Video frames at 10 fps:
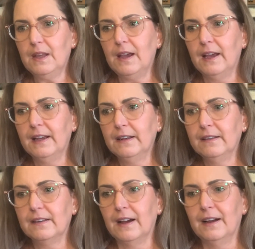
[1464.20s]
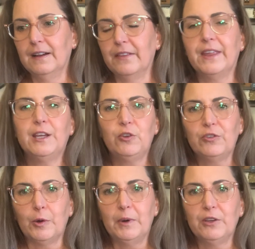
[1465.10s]
And thank you
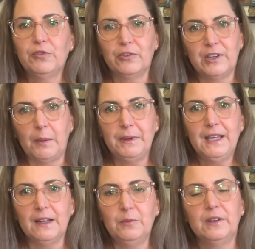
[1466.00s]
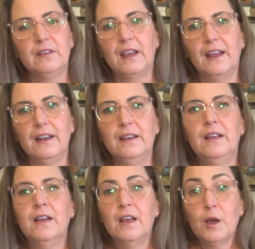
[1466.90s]
so much for stopping in once again.
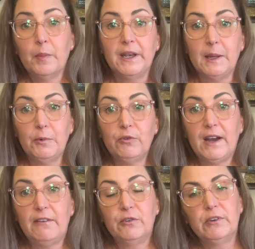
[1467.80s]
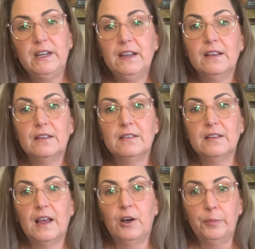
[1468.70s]
My name on Ravelry is
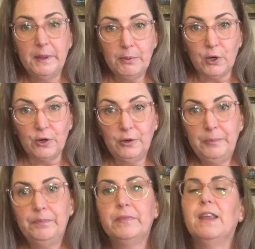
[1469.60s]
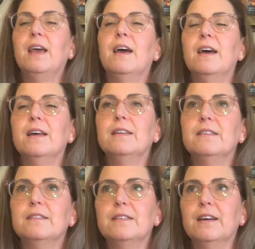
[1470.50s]
LP Pearl,
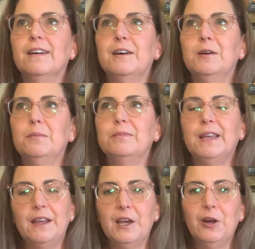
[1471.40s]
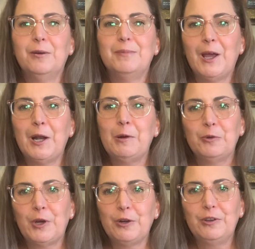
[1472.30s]
and take care, and I will
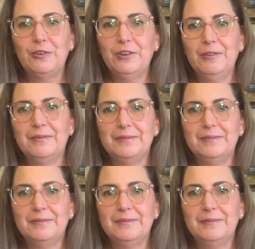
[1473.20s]
talk to you soon.